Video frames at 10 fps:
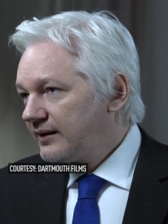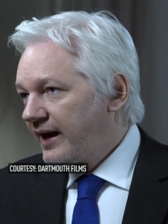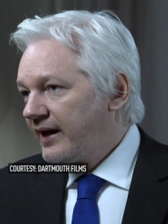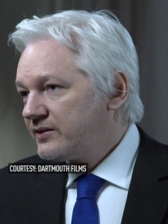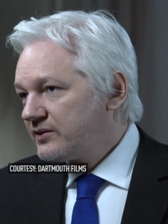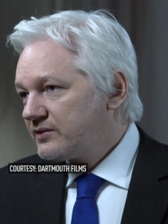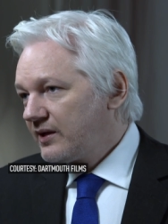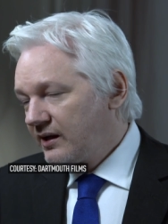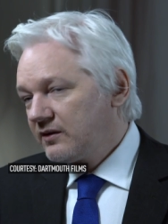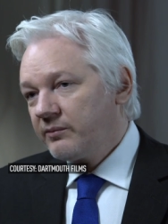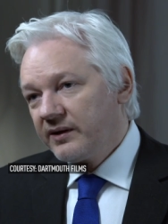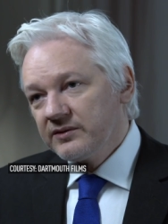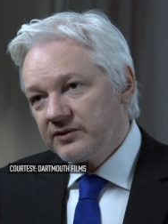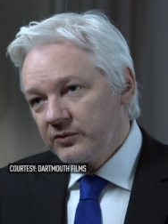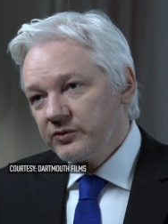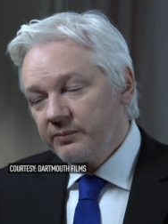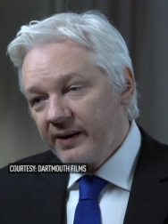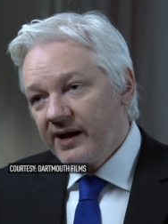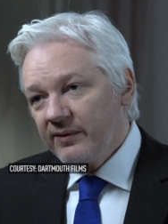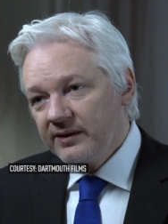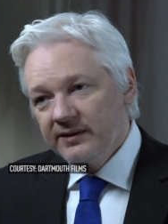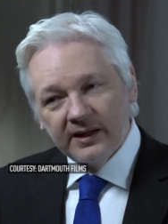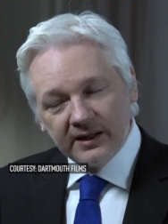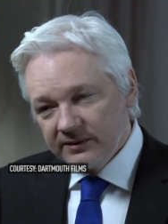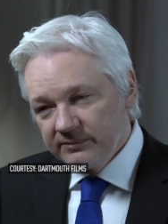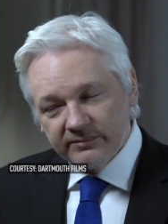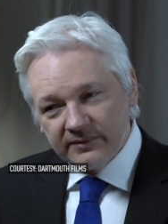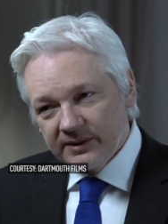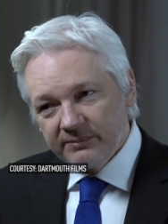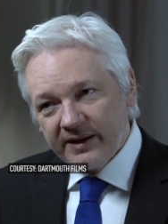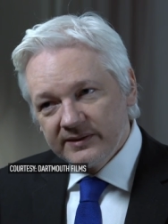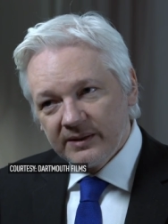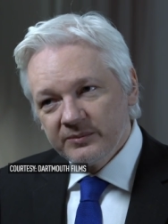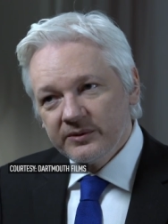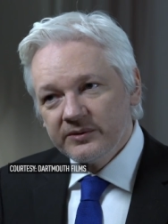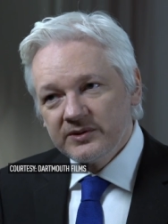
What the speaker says: gains its economic and social power, it makes absolute